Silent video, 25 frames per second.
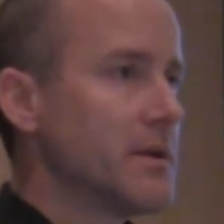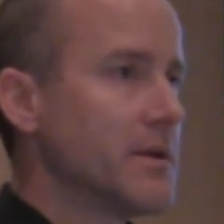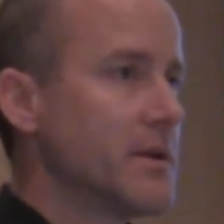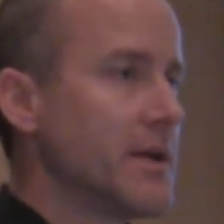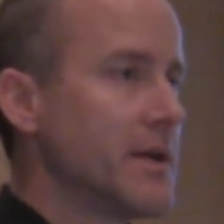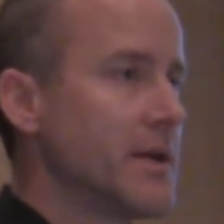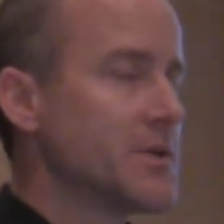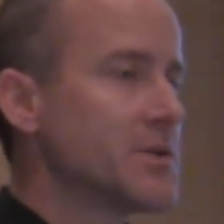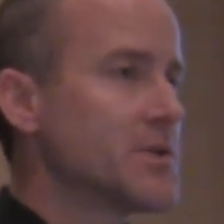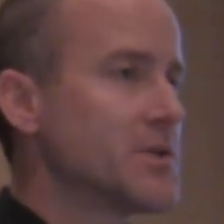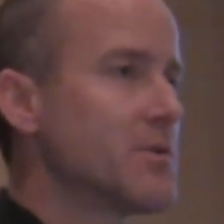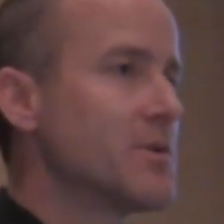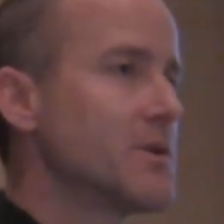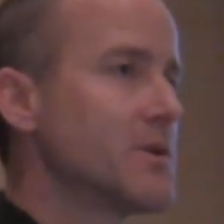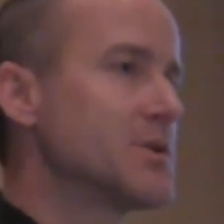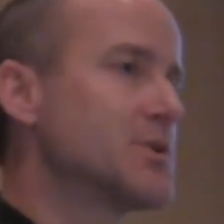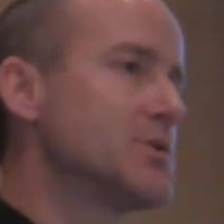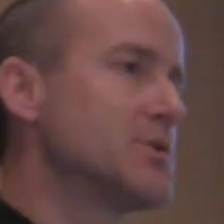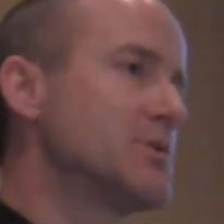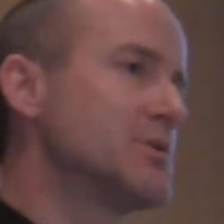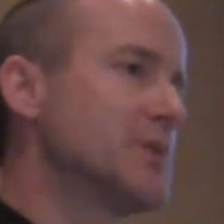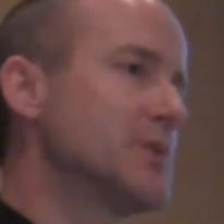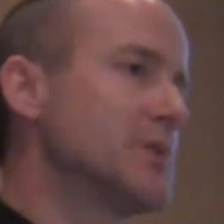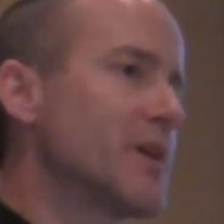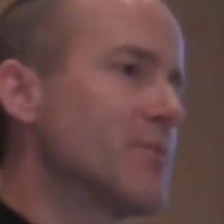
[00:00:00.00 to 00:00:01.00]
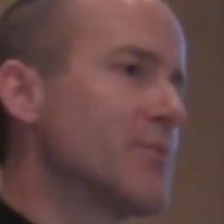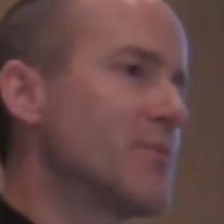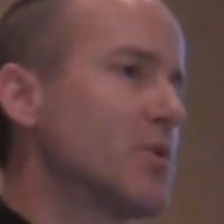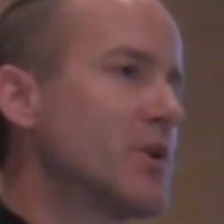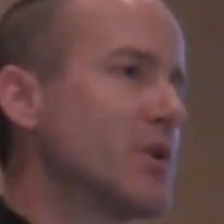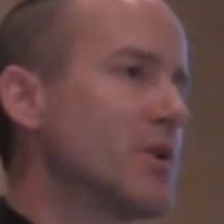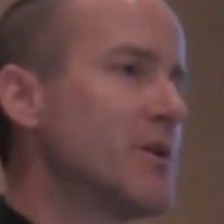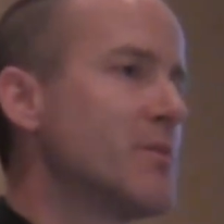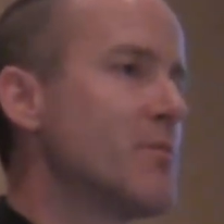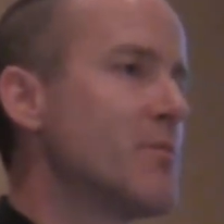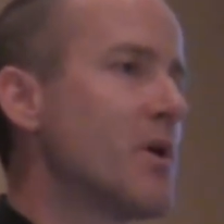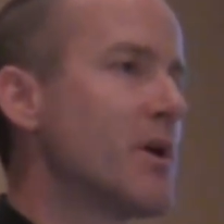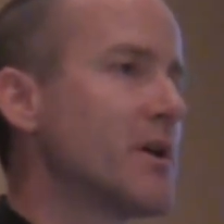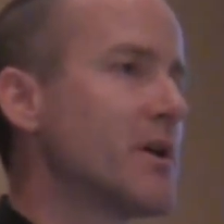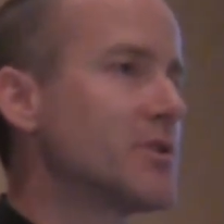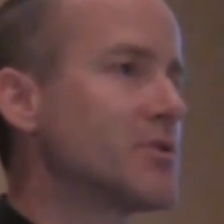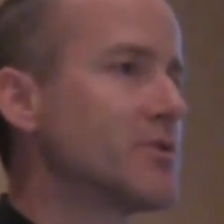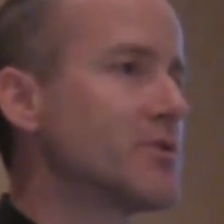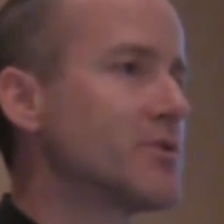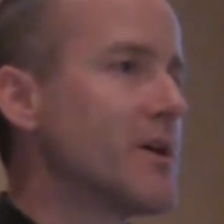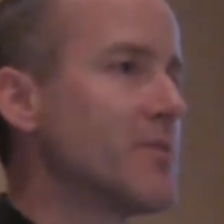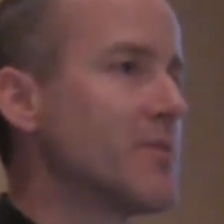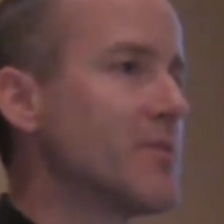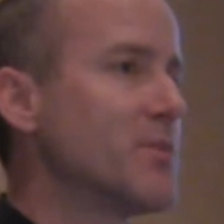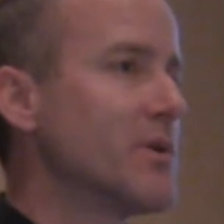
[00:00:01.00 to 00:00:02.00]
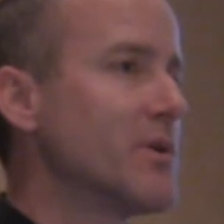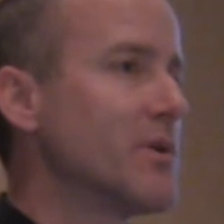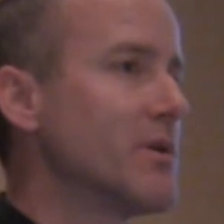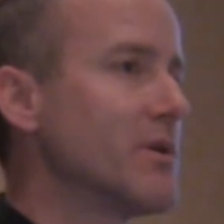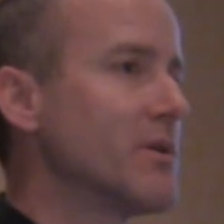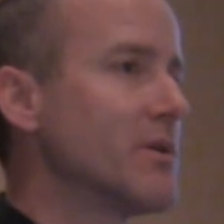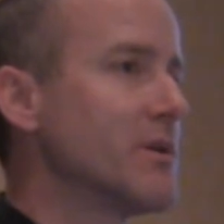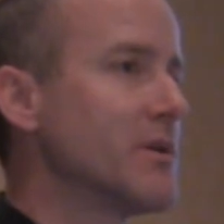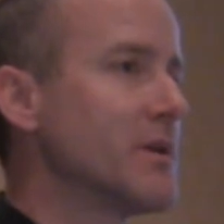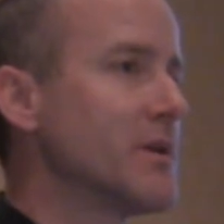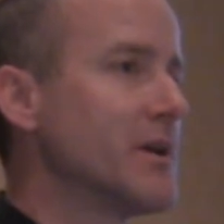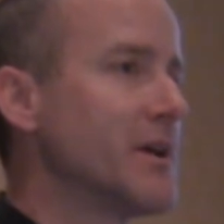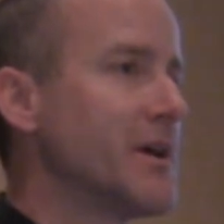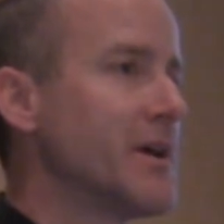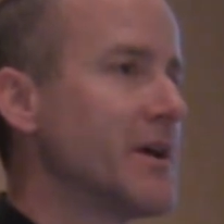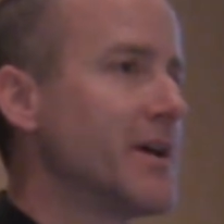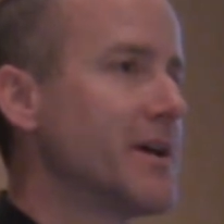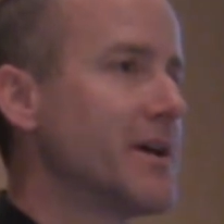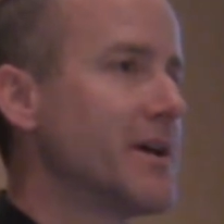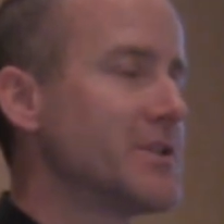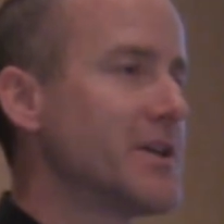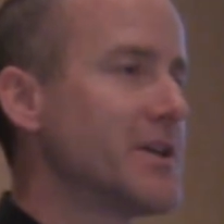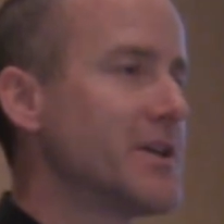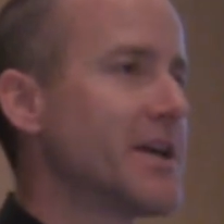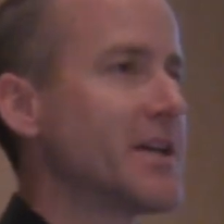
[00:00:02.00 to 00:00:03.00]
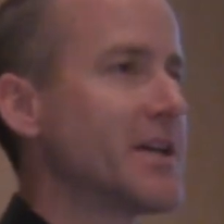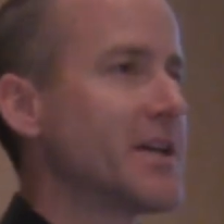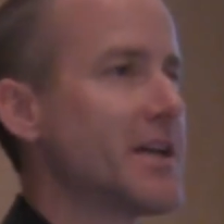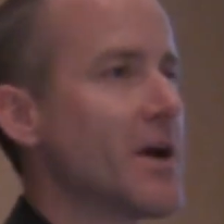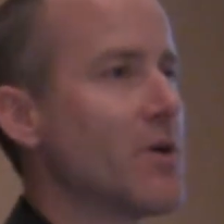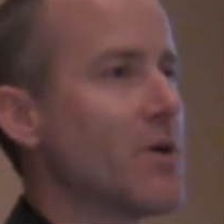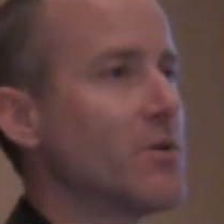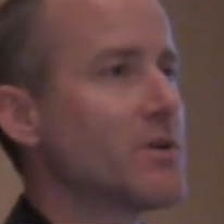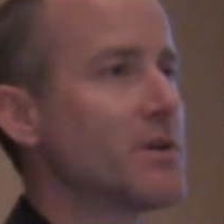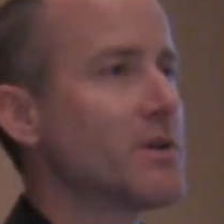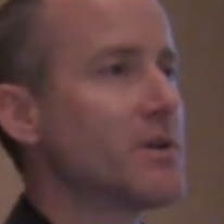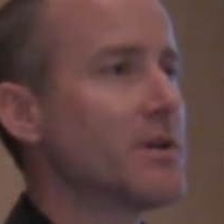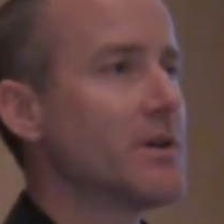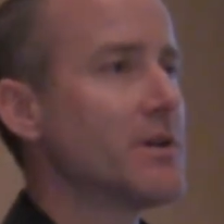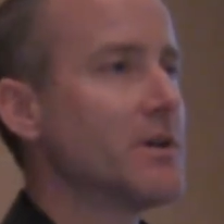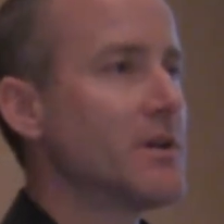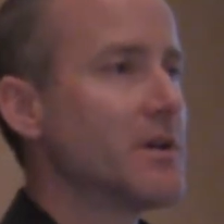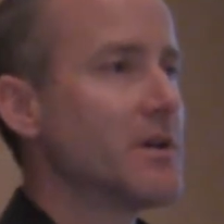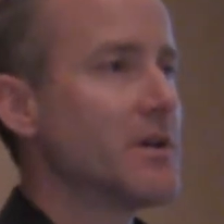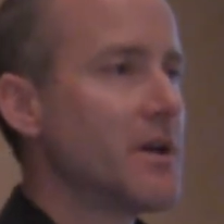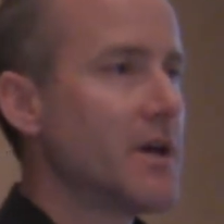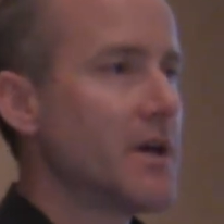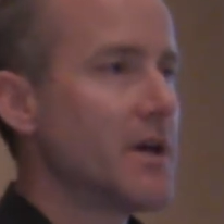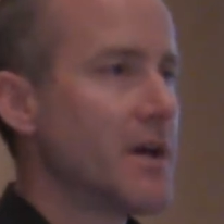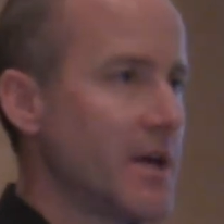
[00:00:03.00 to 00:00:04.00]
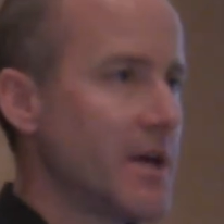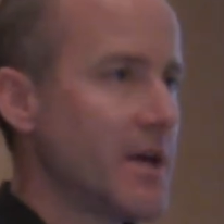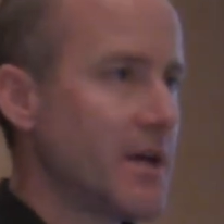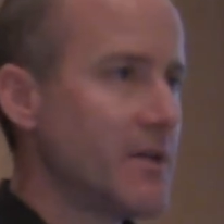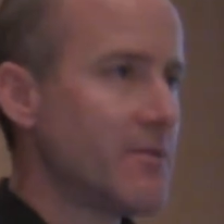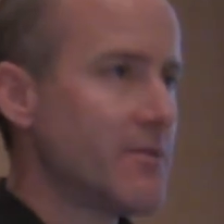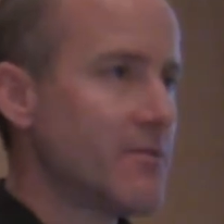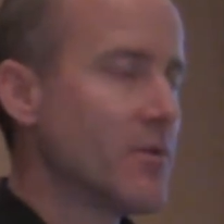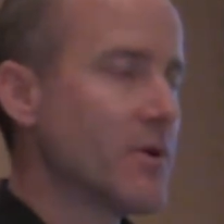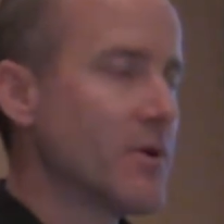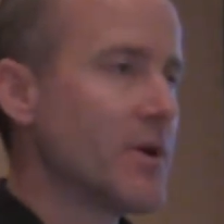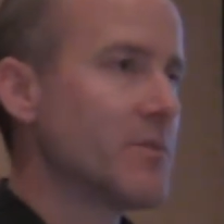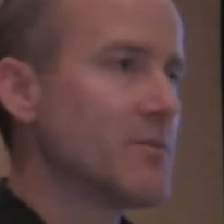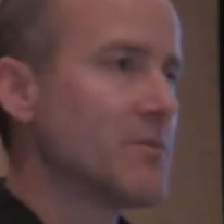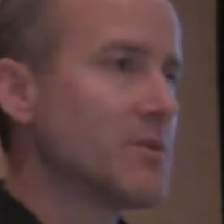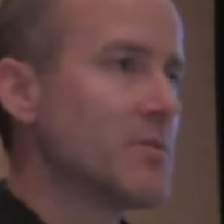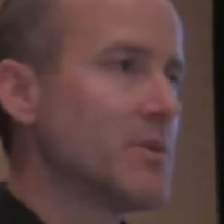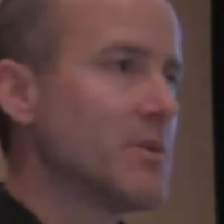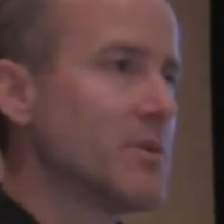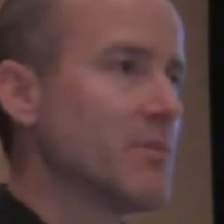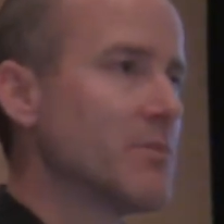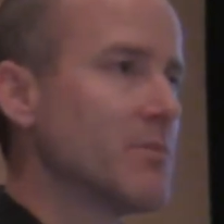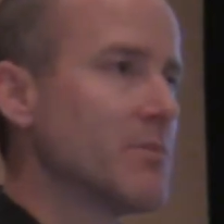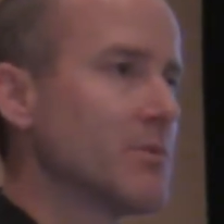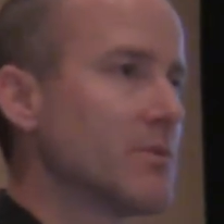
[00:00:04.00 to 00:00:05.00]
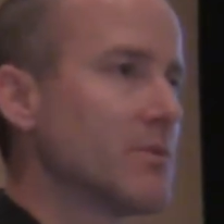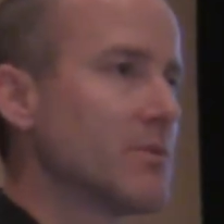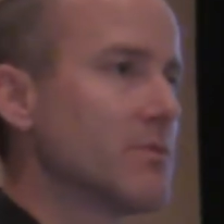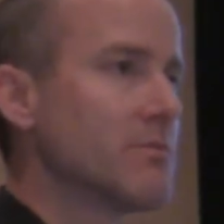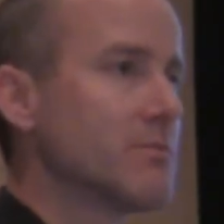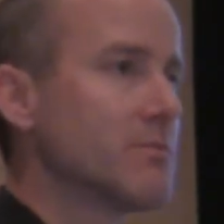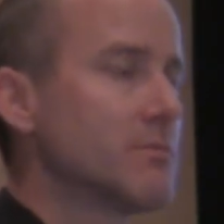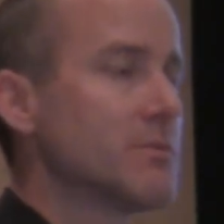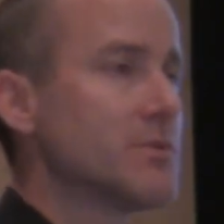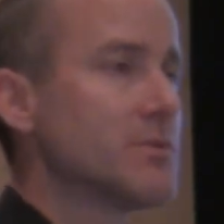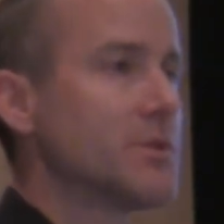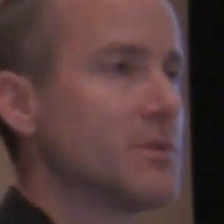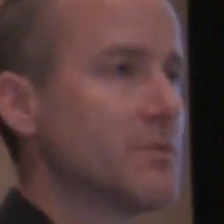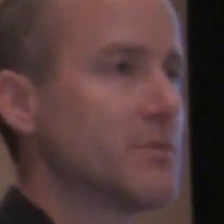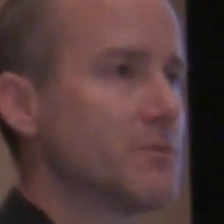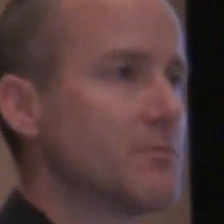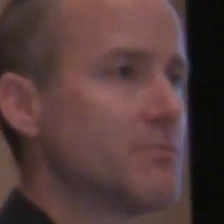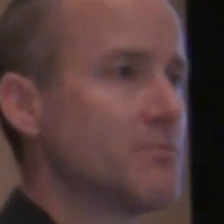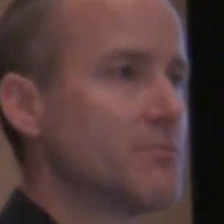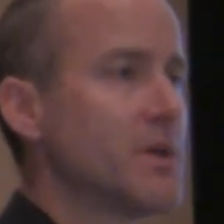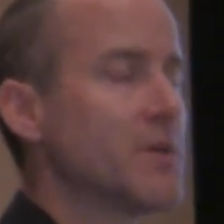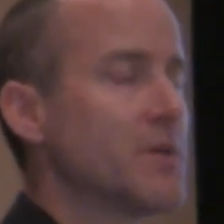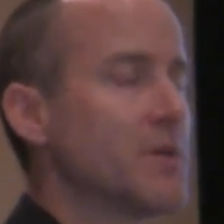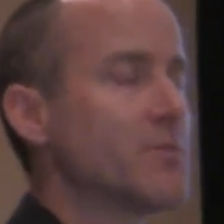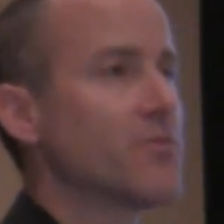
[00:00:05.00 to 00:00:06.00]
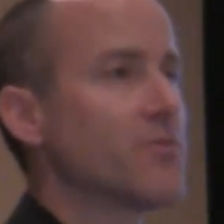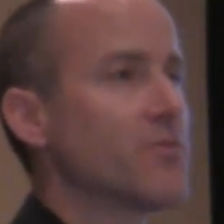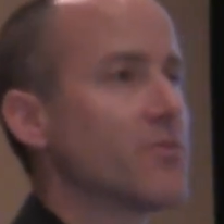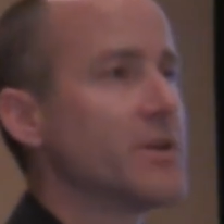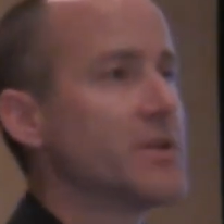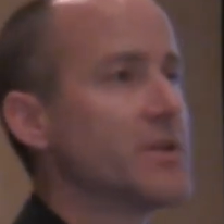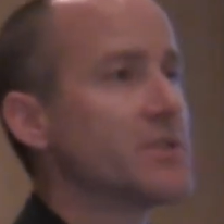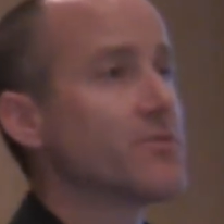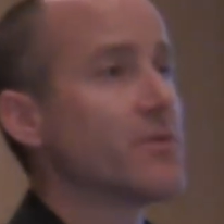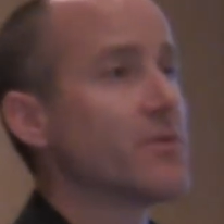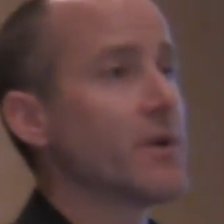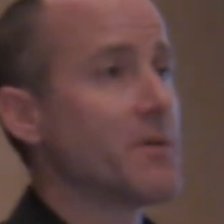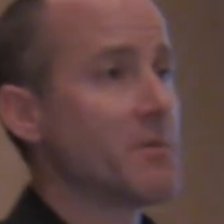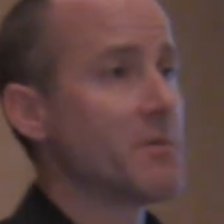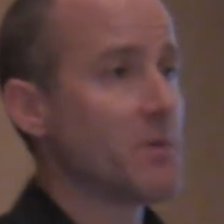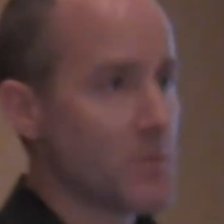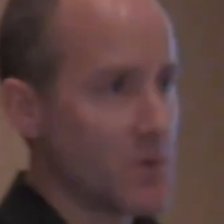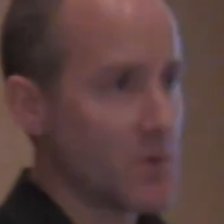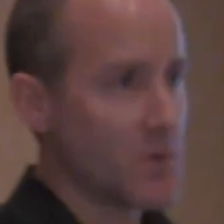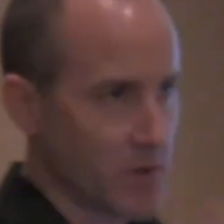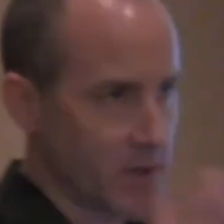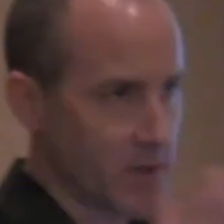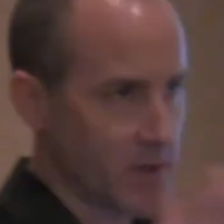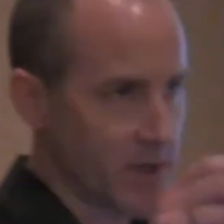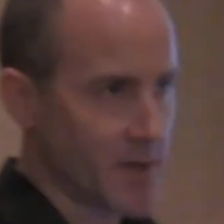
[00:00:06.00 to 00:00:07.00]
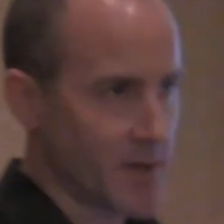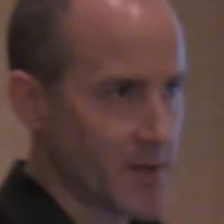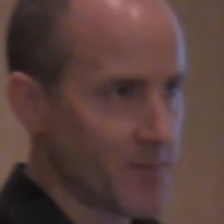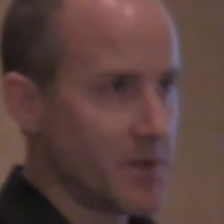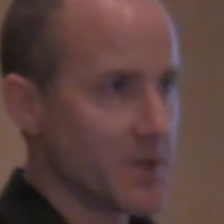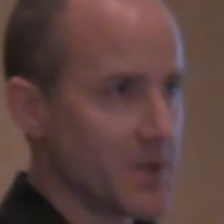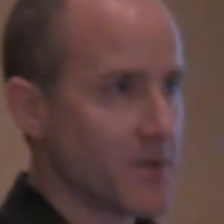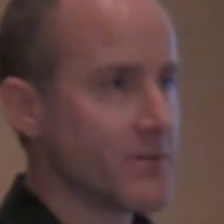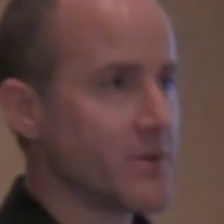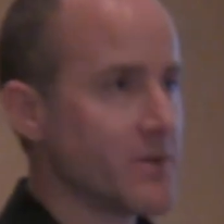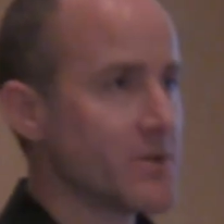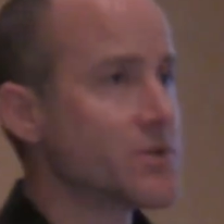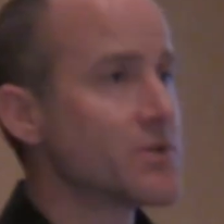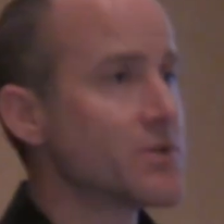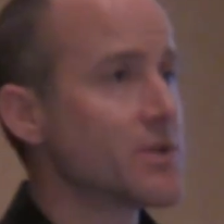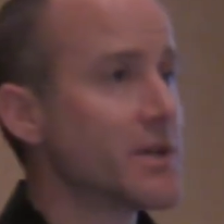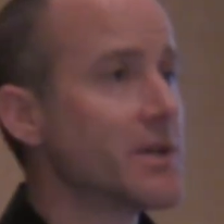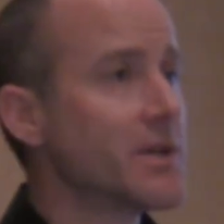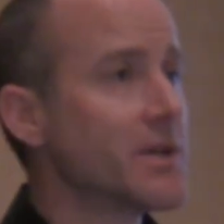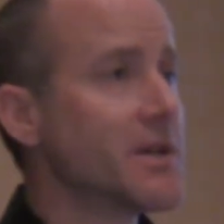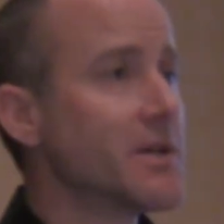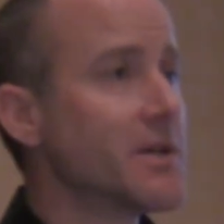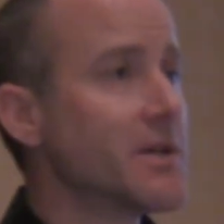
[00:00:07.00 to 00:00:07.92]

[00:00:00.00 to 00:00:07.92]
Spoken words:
as soon as I can put him on a treadmill and take it out, and for him to be able to freeze frame him and look at him individually.